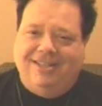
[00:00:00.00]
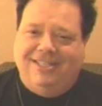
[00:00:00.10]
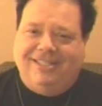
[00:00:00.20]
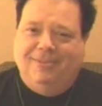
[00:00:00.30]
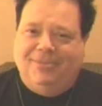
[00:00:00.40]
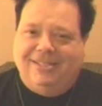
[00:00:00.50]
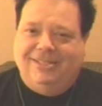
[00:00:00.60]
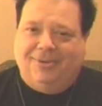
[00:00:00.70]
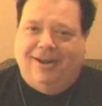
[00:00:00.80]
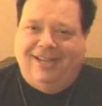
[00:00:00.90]
on The
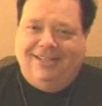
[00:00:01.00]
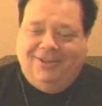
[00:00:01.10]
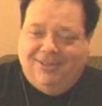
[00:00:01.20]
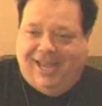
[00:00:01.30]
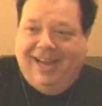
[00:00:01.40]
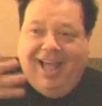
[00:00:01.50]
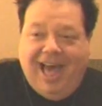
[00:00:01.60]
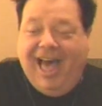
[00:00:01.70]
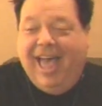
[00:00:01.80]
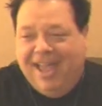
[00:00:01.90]
Simpsons when I do that.
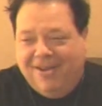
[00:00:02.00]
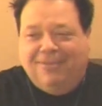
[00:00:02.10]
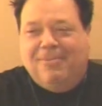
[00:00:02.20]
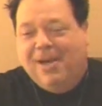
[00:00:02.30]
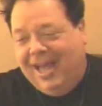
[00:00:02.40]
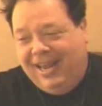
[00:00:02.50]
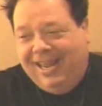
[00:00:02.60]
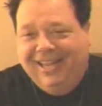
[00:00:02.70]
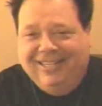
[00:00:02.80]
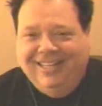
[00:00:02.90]
Hi,
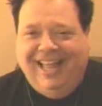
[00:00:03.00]
everybody.